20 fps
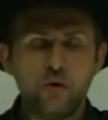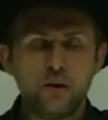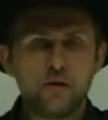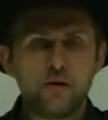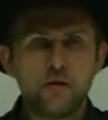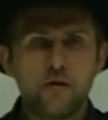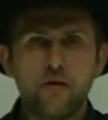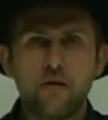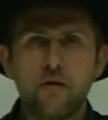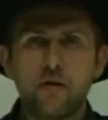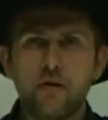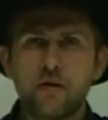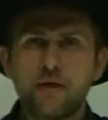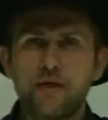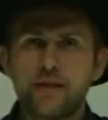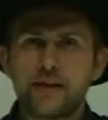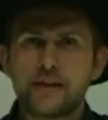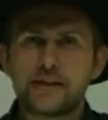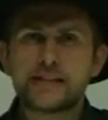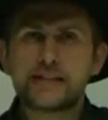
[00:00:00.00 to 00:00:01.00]
are only
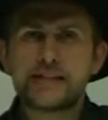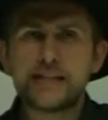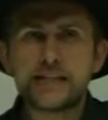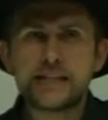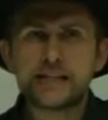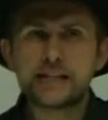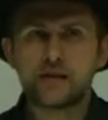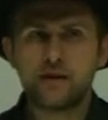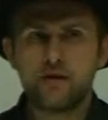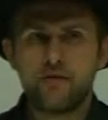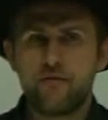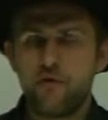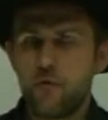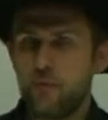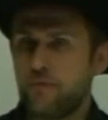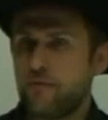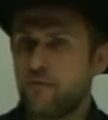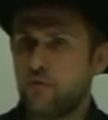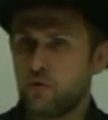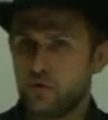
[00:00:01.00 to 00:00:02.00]

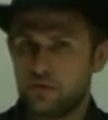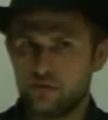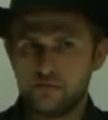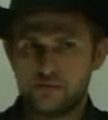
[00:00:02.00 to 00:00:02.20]
6 verb